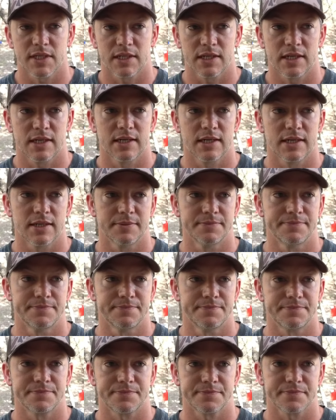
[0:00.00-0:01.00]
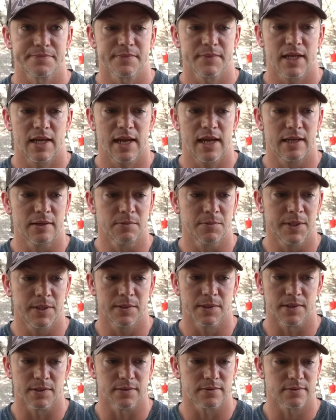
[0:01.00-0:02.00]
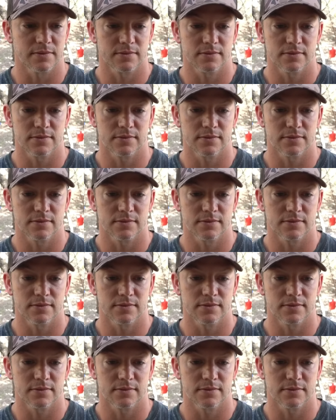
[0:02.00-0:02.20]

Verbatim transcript: um, and we were